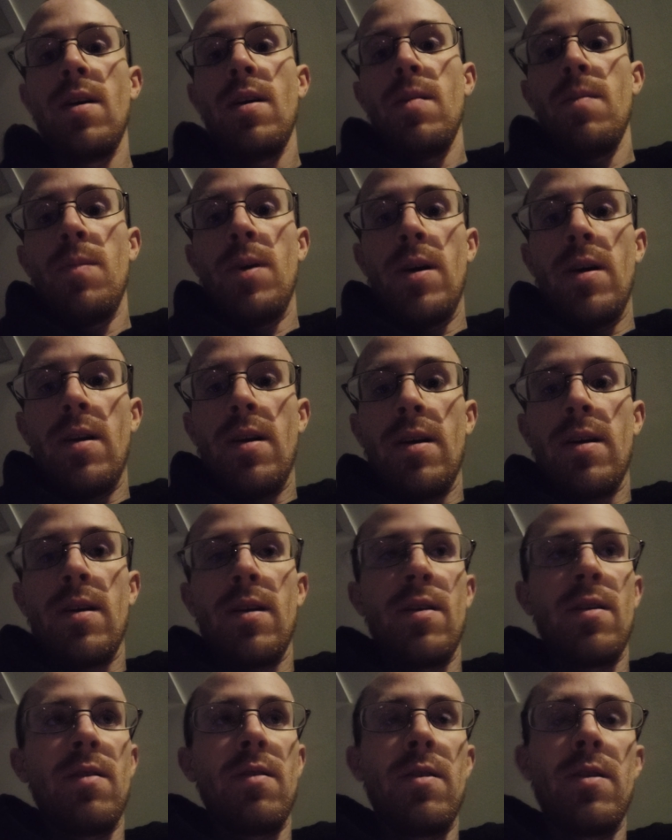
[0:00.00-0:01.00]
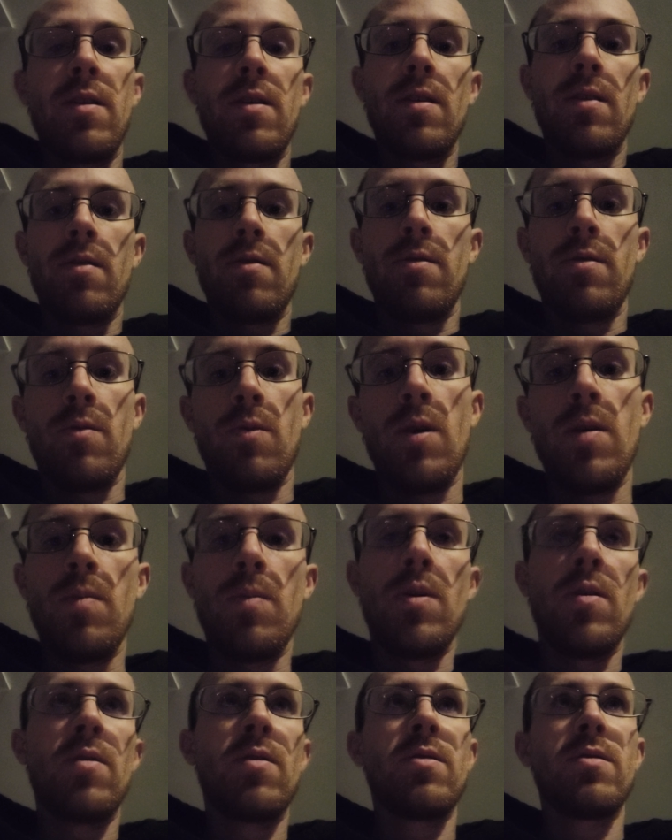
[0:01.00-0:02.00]
but I can go any color in the
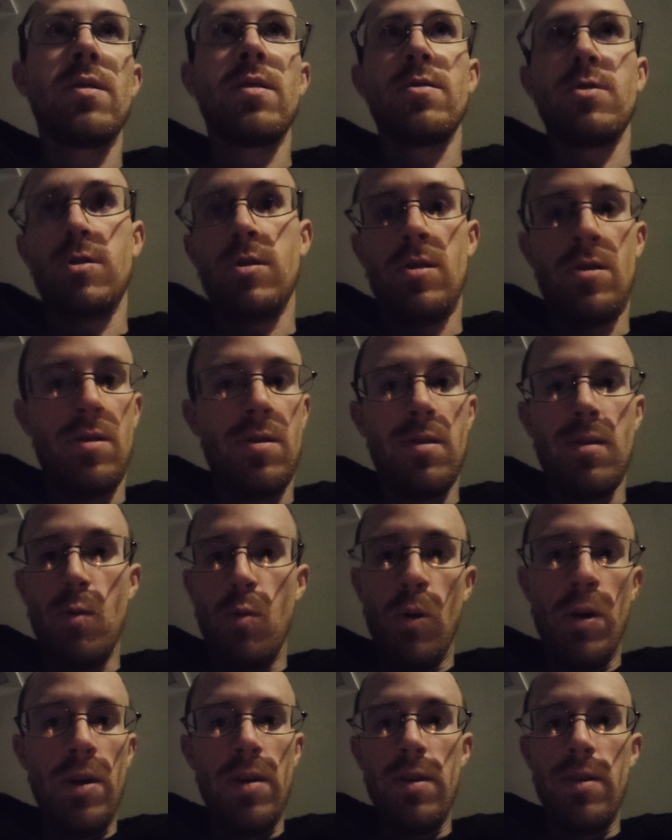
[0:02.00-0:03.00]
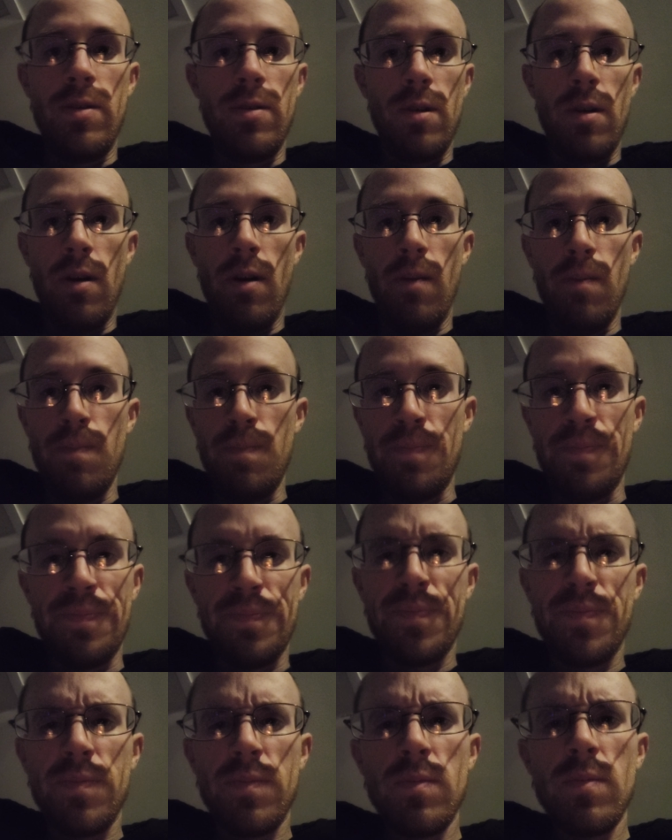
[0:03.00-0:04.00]
rainbow because that's just the way these are.
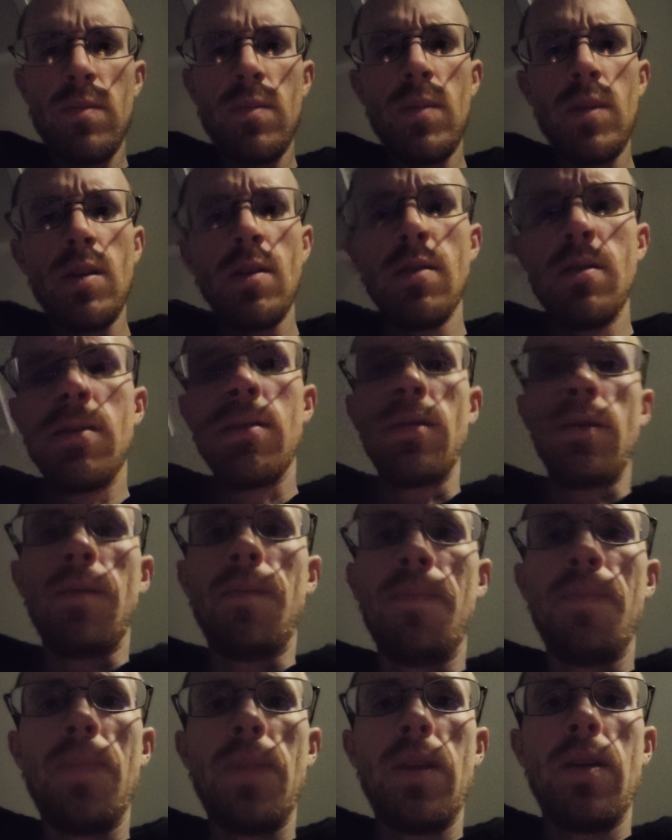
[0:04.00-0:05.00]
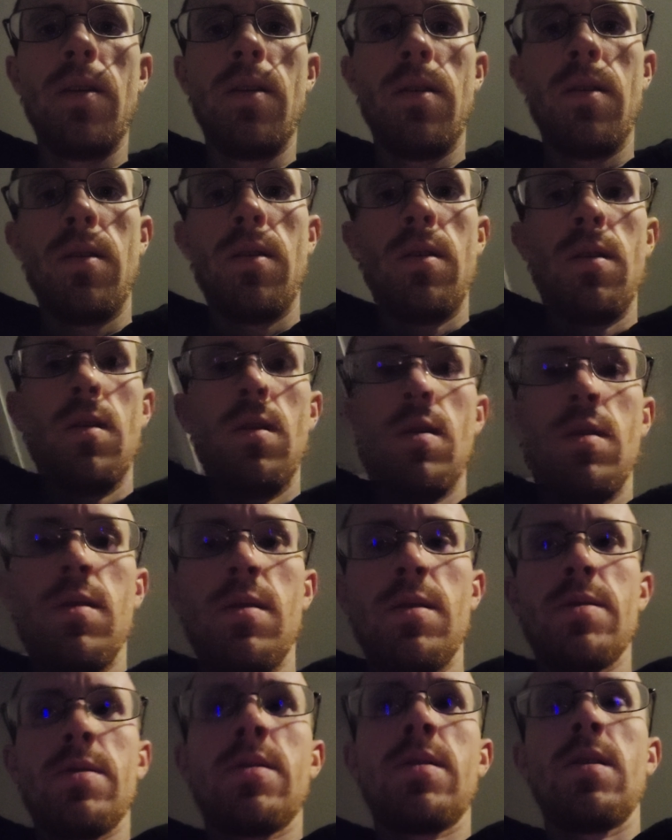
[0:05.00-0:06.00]
So,
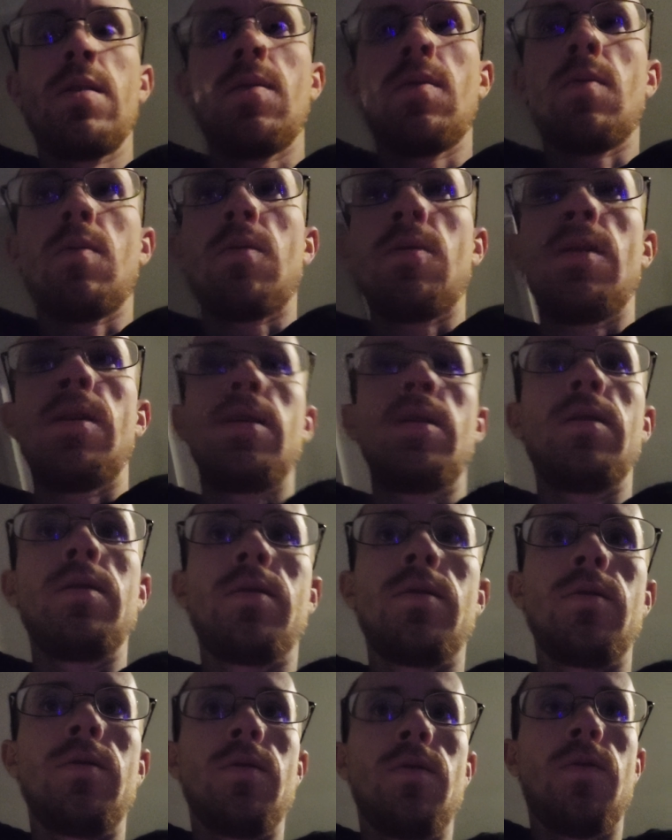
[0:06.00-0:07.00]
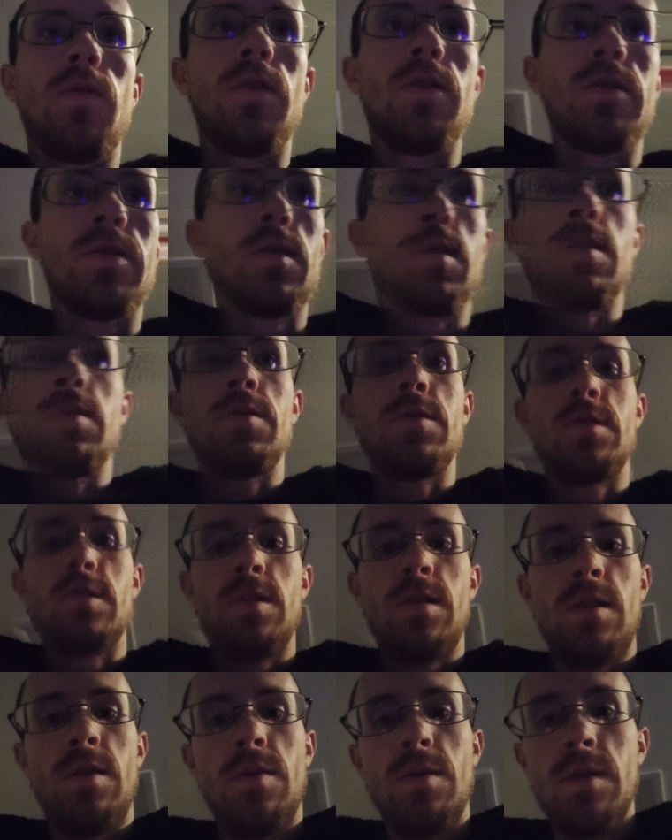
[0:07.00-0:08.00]
let's get right into it. First, I'll show
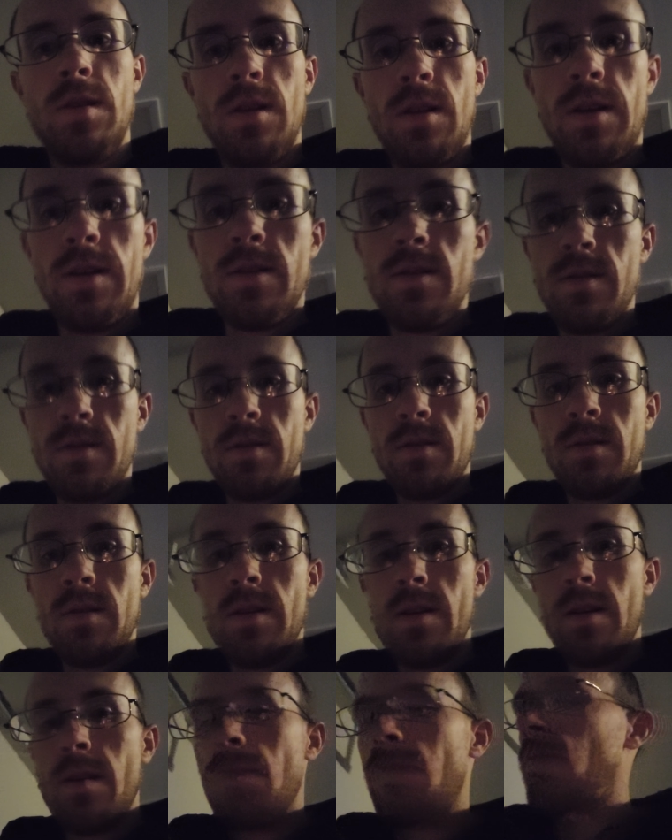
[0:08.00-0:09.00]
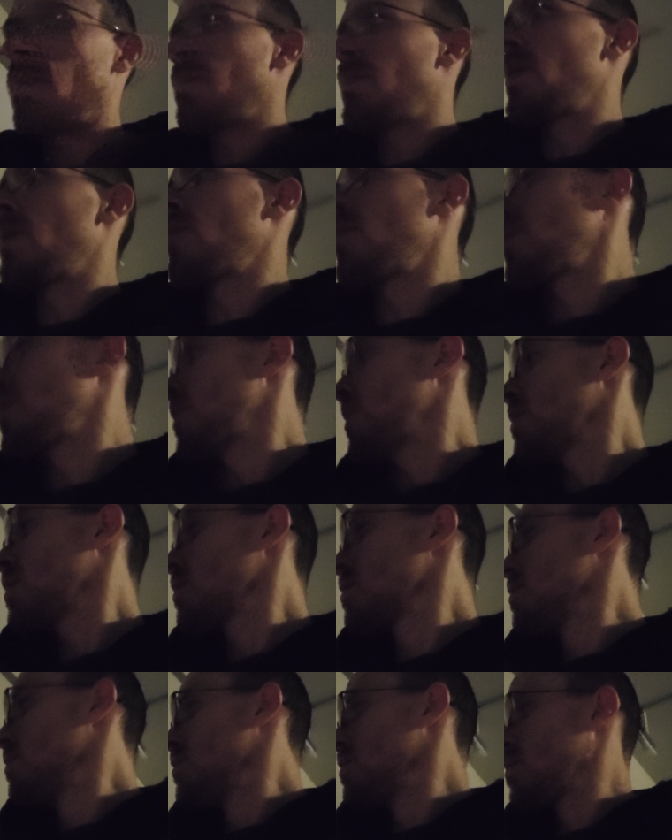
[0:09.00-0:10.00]
you what the lights look like from every
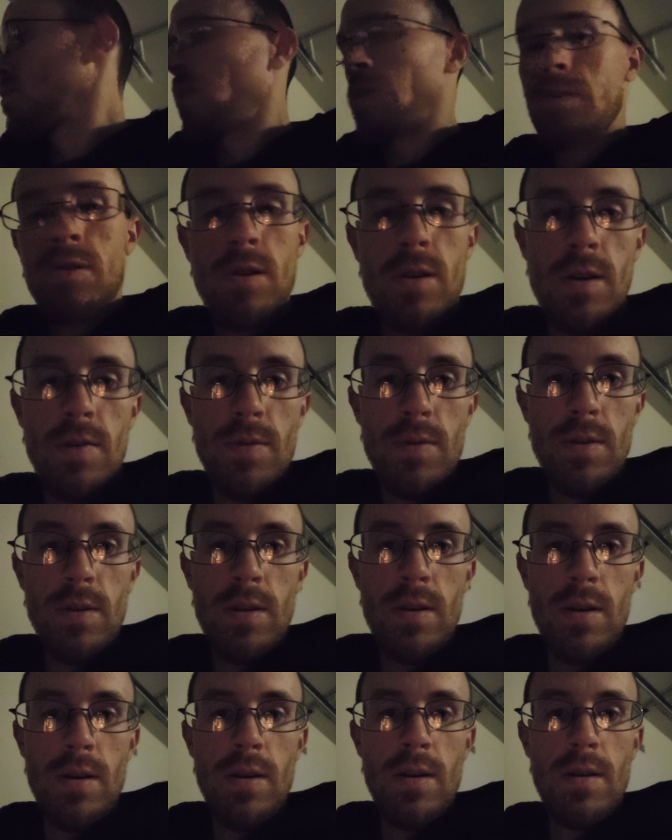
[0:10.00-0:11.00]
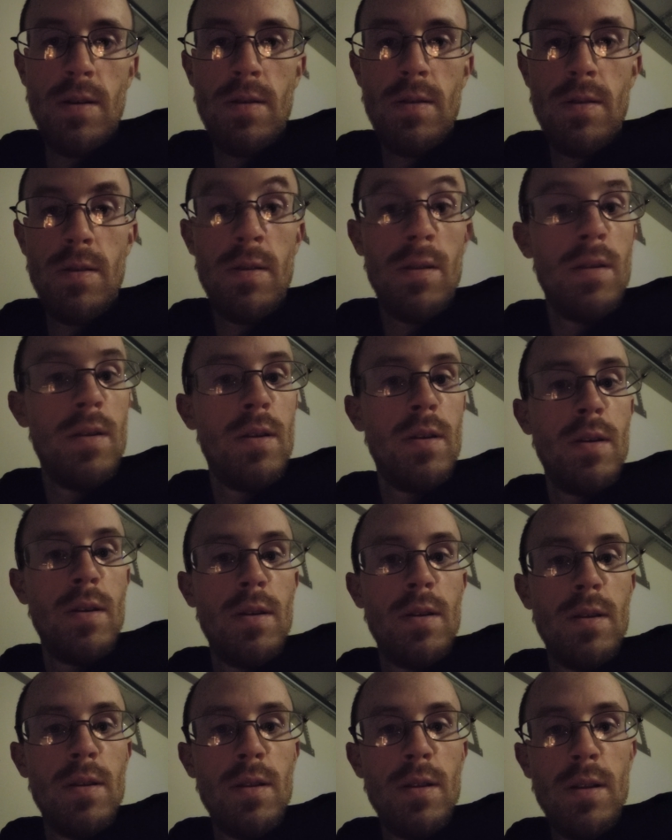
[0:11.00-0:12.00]
angle. I'm going to turn off the
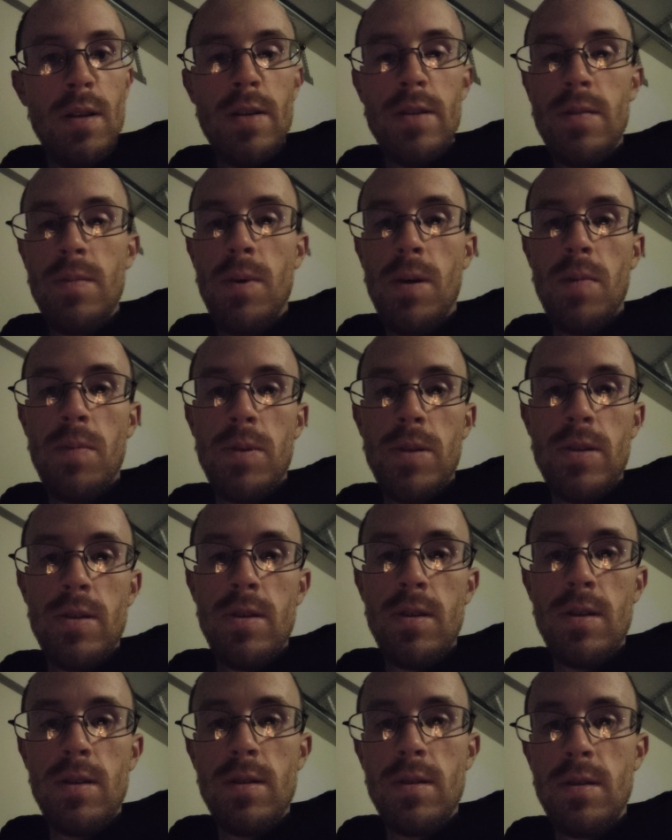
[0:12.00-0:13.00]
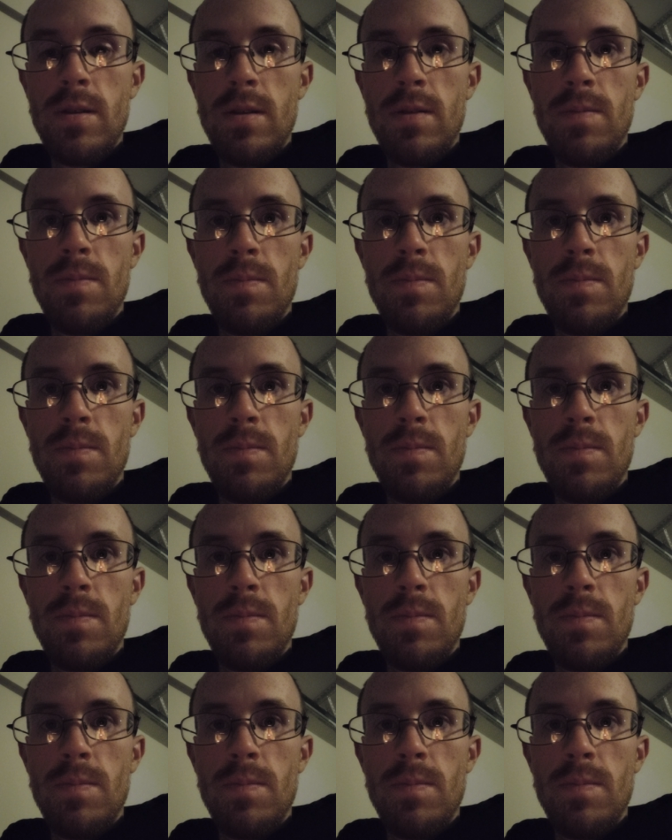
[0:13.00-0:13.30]
lights above me so you can see it.